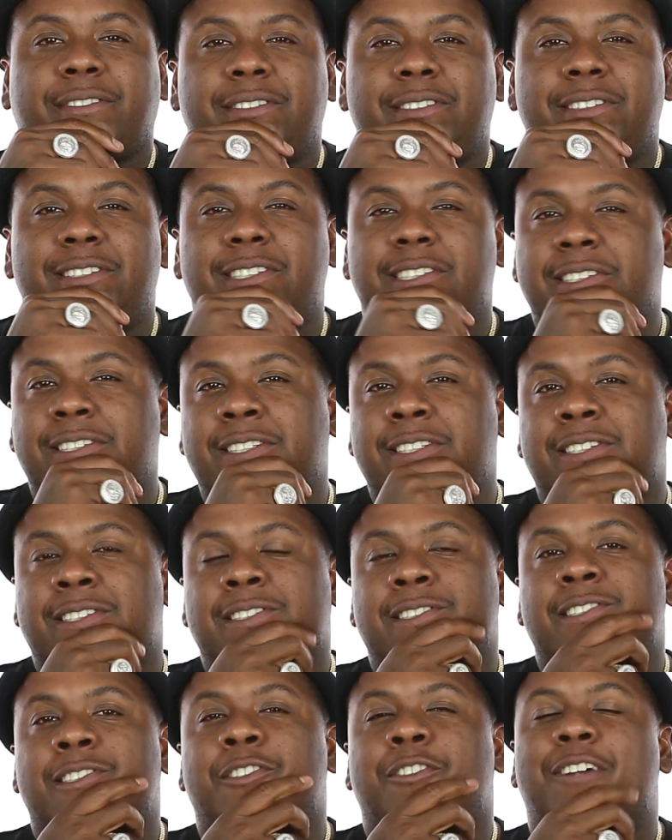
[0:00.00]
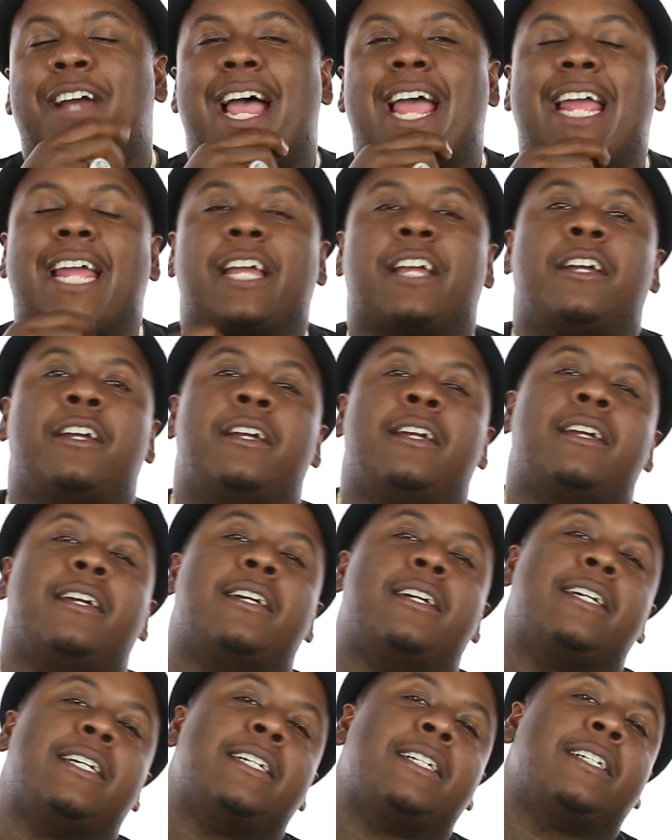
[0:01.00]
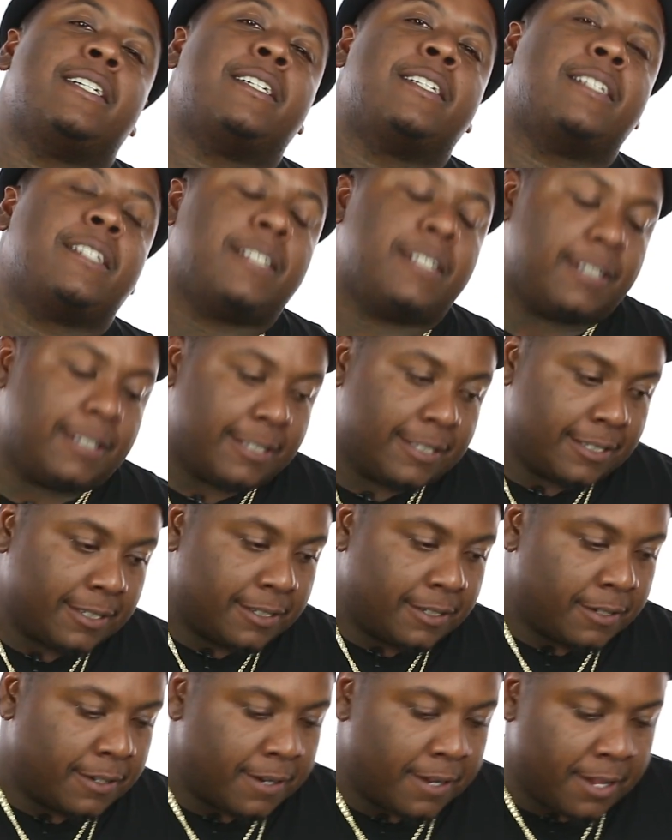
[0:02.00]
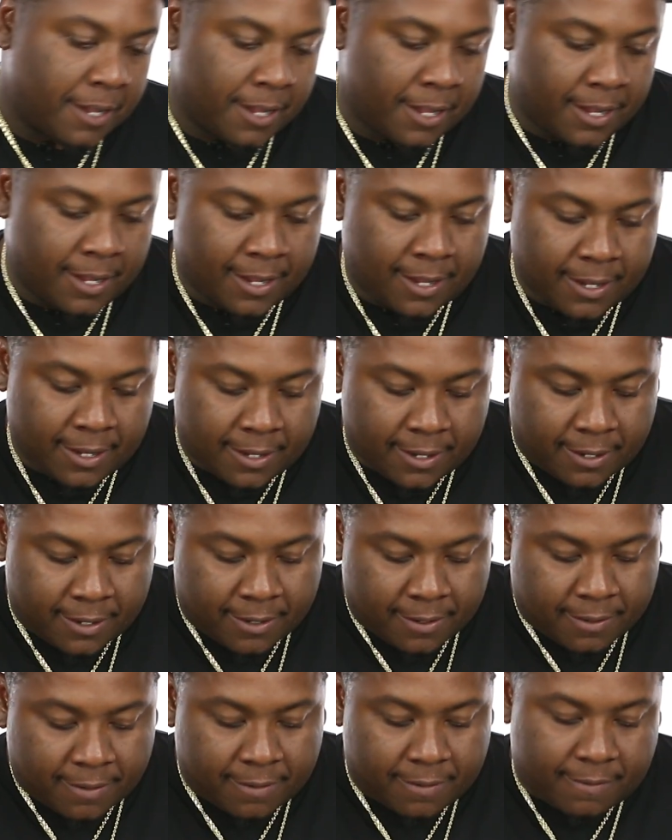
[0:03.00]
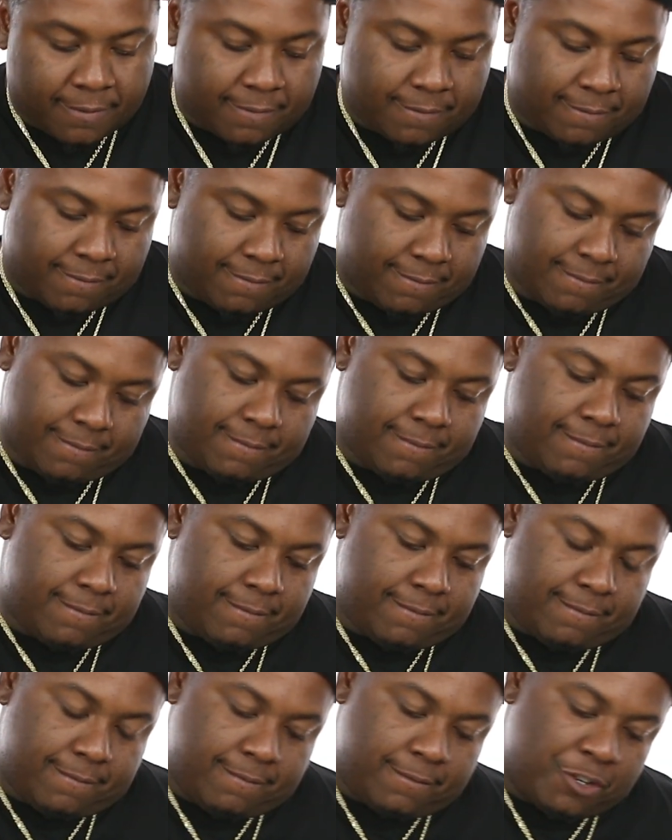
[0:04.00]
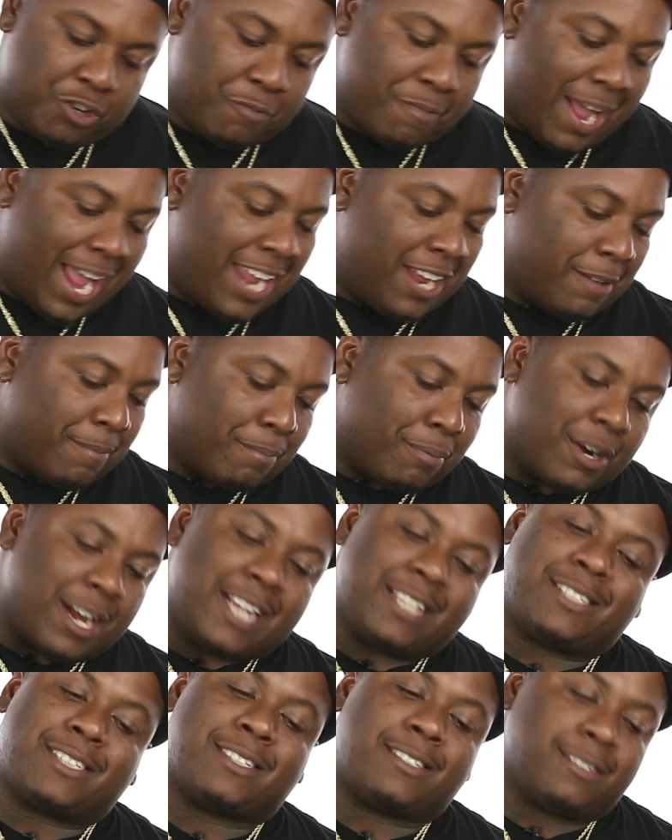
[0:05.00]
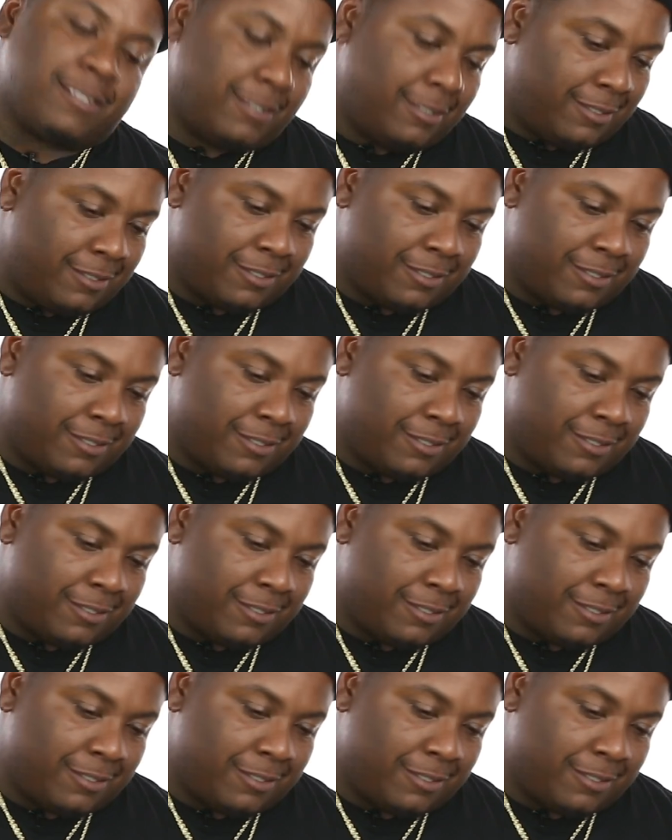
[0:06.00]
lingo? Right. What are some terms or some phrases one might hear in the city of Tampa right about now? You might hear brus.